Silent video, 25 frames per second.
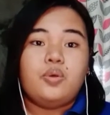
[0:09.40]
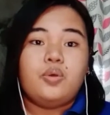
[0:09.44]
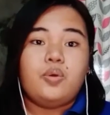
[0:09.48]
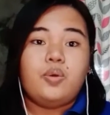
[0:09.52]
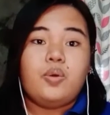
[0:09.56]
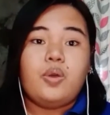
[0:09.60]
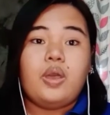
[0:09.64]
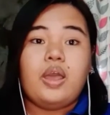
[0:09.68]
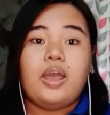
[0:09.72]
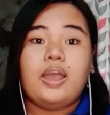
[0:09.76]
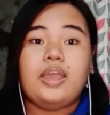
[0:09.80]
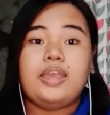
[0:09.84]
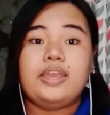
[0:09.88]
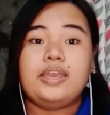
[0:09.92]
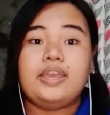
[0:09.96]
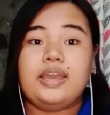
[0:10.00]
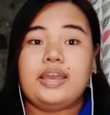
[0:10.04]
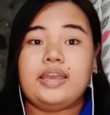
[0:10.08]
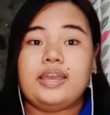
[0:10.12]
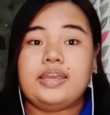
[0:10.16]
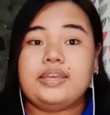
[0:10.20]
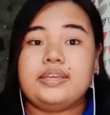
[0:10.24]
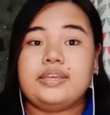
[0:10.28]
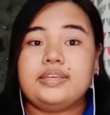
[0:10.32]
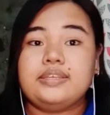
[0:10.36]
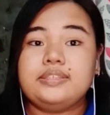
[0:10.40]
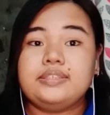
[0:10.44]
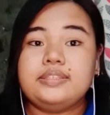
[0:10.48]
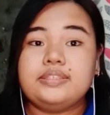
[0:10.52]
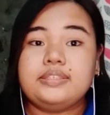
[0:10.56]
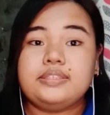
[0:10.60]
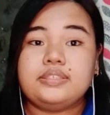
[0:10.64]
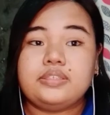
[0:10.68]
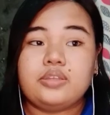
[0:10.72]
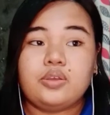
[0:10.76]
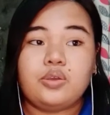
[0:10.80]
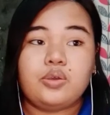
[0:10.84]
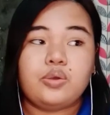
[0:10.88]
So hi guys,
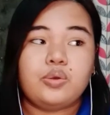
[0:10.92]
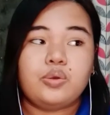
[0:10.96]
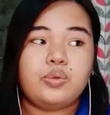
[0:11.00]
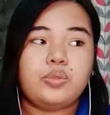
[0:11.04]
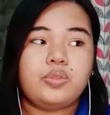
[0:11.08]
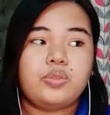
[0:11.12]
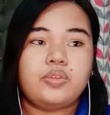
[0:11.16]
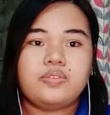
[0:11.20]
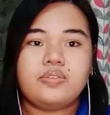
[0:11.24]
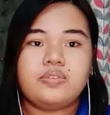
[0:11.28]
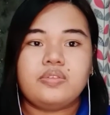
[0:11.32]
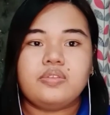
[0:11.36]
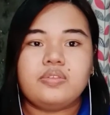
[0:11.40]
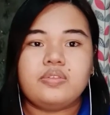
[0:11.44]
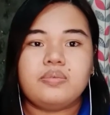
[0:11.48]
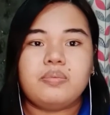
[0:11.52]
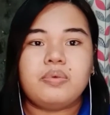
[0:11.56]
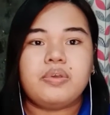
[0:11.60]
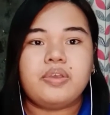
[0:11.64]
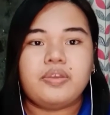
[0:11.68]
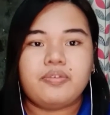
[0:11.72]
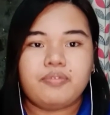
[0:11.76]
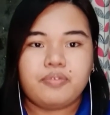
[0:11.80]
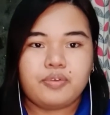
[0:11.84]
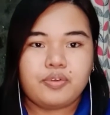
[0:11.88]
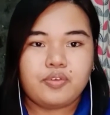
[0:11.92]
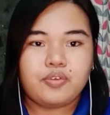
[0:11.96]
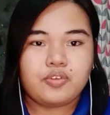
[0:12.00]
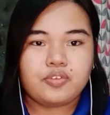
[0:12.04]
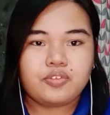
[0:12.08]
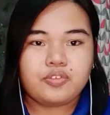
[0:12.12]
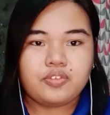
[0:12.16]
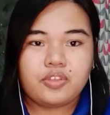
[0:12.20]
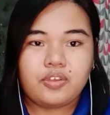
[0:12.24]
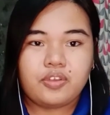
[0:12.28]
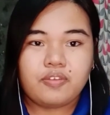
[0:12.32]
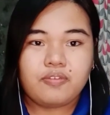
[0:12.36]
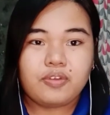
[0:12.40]
so this is my
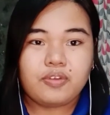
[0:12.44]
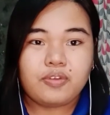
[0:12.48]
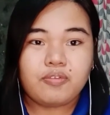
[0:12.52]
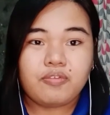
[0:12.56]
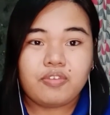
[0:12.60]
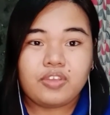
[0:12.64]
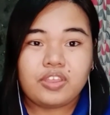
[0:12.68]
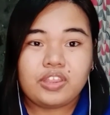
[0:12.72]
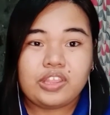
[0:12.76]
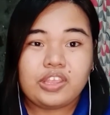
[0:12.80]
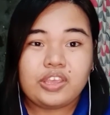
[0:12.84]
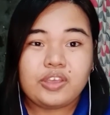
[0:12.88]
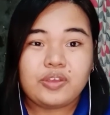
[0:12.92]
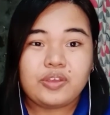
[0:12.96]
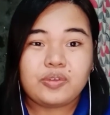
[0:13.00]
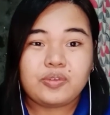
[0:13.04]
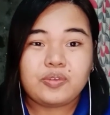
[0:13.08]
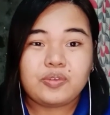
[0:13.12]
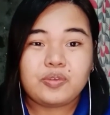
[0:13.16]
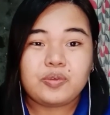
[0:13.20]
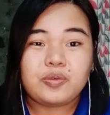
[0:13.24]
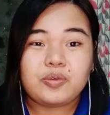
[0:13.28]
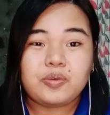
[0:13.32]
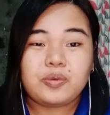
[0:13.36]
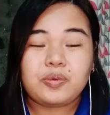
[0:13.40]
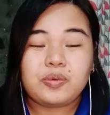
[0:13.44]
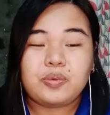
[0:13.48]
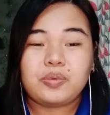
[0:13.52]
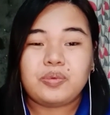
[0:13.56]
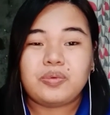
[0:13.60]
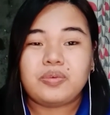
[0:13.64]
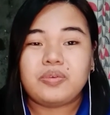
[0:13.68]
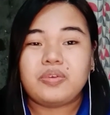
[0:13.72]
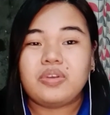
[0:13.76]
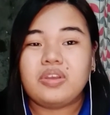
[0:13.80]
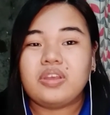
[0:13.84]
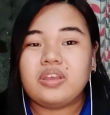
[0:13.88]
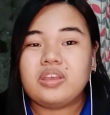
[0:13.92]
first ever video
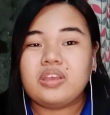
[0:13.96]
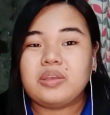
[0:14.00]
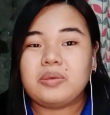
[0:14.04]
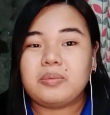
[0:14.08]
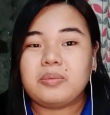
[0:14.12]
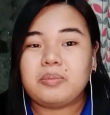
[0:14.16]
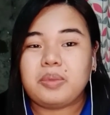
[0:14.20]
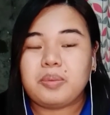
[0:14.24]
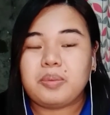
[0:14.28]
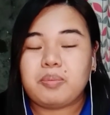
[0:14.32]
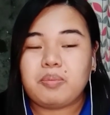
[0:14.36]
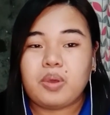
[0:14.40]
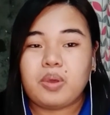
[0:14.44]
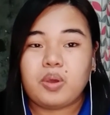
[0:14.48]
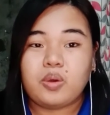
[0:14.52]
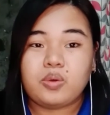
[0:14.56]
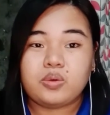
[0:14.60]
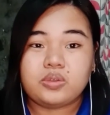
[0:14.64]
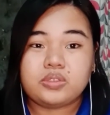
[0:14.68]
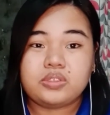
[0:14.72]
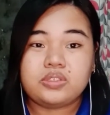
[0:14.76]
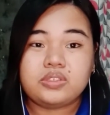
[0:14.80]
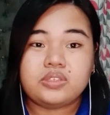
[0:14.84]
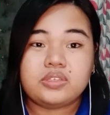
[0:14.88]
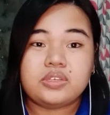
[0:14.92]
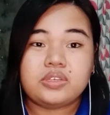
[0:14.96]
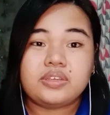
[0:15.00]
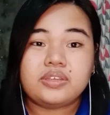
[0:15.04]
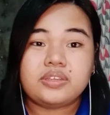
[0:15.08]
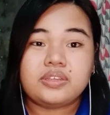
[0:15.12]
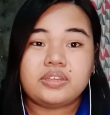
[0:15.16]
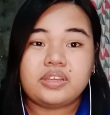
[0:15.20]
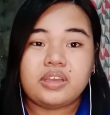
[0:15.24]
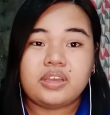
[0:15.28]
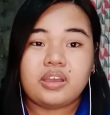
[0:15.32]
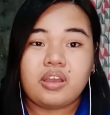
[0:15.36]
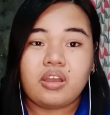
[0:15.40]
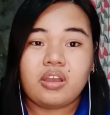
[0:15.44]
to be
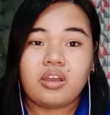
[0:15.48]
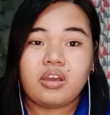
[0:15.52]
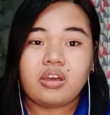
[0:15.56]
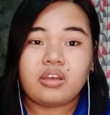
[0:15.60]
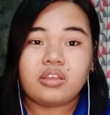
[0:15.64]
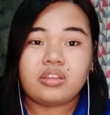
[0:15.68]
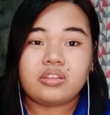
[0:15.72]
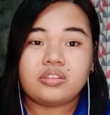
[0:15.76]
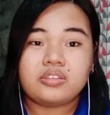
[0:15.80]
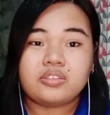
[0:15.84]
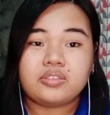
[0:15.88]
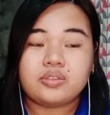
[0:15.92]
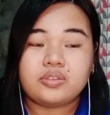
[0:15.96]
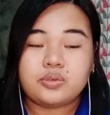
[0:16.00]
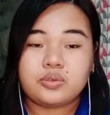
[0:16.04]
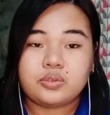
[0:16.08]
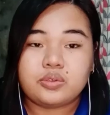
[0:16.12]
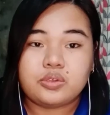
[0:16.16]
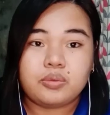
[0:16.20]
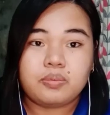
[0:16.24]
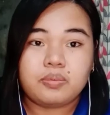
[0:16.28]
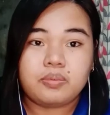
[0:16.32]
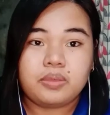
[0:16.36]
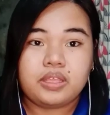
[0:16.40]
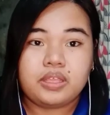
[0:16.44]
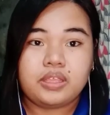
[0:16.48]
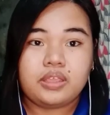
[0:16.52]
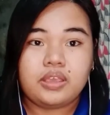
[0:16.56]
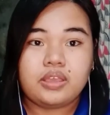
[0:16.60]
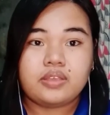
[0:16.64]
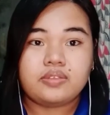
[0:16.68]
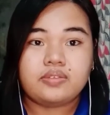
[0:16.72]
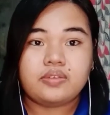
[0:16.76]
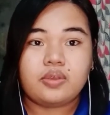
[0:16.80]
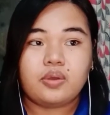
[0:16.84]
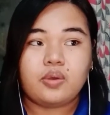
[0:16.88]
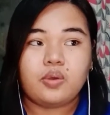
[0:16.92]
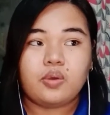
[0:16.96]
posted on social
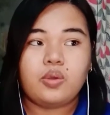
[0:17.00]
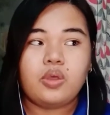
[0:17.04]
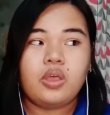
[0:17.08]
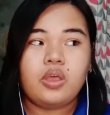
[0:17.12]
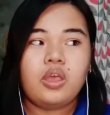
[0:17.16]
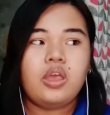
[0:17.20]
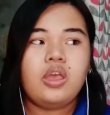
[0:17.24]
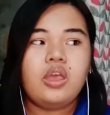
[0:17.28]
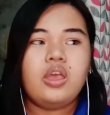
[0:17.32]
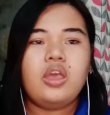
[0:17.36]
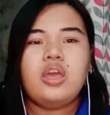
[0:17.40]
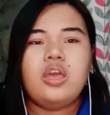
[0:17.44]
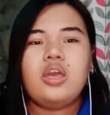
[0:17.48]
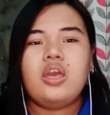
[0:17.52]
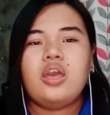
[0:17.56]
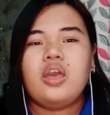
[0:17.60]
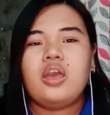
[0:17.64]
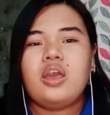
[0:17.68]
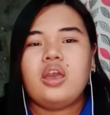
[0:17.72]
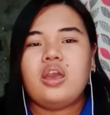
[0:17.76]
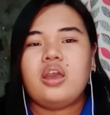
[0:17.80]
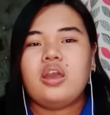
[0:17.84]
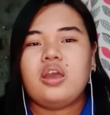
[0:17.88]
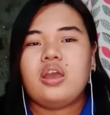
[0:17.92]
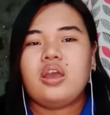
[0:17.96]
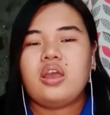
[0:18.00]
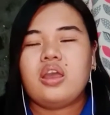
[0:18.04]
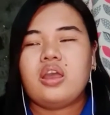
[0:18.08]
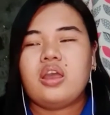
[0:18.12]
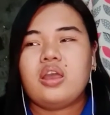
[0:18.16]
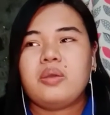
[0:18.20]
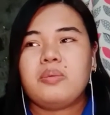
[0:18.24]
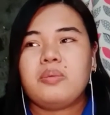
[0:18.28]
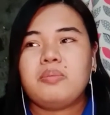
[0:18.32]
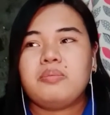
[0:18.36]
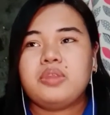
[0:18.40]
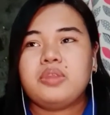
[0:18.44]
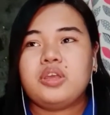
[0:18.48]
media so
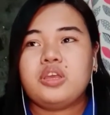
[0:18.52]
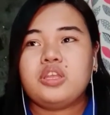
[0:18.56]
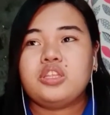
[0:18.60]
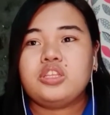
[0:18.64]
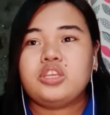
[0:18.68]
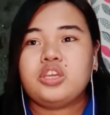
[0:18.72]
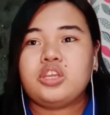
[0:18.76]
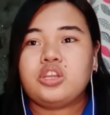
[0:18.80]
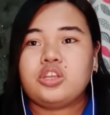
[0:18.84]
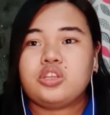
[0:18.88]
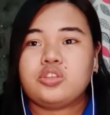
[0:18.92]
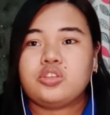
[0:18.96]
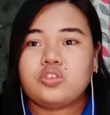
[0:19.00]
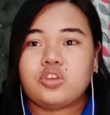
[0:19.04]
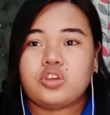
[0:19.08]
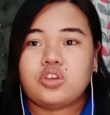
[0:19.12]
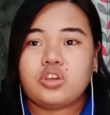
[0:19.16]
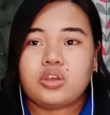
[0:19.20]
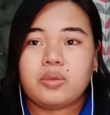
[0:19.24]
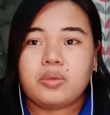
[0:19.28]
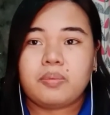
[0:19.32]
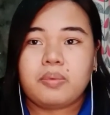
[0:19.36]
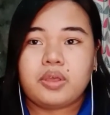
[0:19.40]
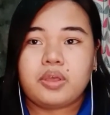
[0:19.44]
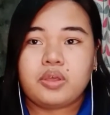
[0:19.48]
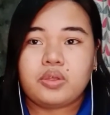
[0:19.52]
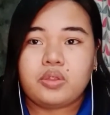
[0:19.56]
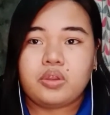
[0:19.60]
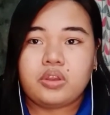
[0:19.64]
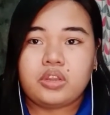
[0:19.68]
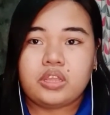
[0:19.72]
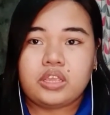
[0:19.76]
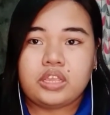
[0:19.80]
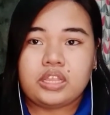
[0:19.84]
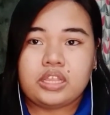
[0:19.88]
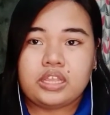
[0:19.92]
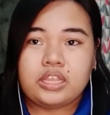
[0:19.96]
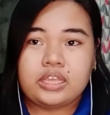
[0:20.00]
I'm not gonna talk
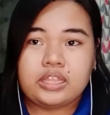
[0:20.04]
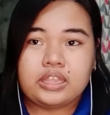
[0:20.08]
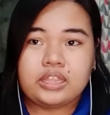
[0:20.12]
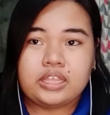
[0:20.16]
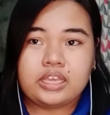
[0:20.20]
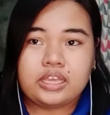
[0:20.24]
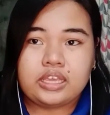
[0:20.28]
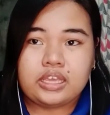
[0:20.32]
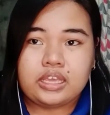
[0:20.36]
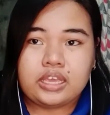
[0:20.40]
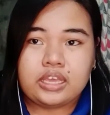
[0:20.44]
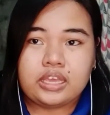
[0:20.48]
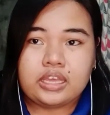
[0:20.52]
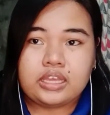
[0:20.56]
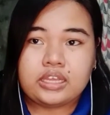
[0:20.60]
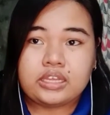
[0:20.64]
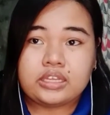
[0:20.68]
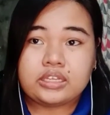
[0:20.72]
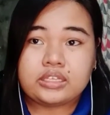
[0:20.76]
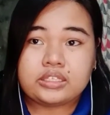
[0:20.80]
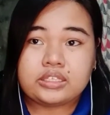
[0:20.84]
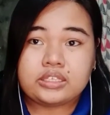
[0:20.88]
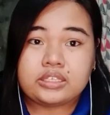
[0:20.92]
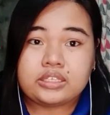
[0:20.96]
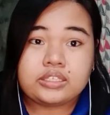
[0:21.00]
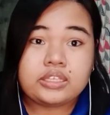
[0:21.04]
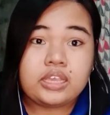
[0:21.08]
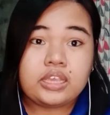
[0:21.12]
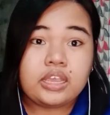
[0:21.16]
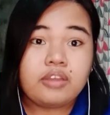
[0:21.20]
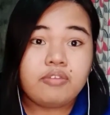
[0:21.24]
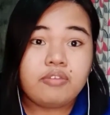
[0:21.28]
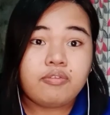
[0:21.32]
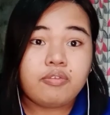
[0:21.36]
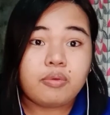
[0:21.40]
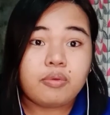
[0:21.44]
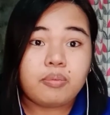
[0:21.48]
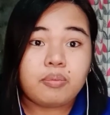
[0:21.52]
about anything else
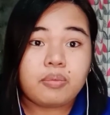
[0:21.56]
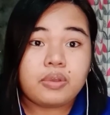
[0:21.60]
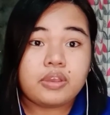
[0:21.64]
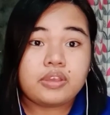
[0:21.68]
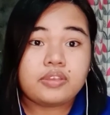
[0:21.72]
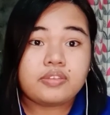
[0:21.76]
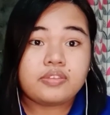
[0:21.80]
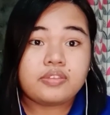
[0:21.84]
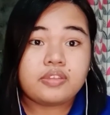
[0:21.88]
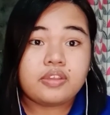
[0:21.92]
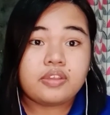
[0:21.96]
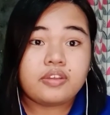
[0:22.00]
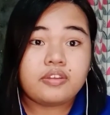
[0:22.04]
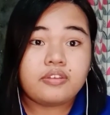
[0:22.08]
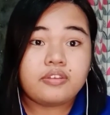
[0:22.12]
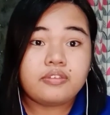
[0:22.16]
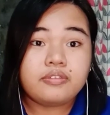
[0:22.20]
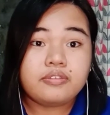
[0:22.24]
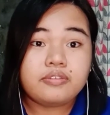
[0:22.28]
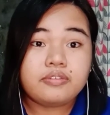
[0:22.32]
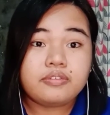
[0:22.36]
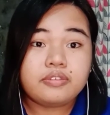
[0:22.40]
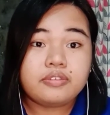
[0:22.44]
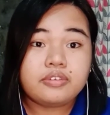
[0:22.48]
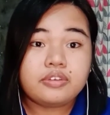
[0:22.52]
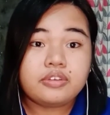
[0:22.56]
aside from myself.